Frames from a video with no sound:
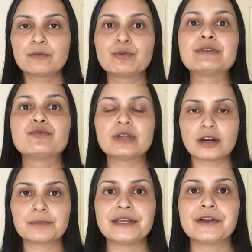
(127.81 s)
when we
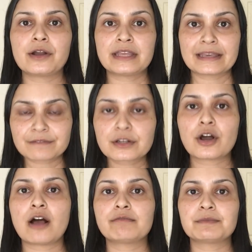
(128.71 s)
are being given
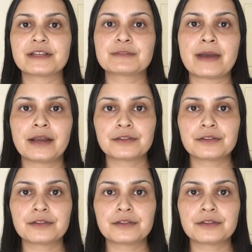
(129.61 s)
compliments by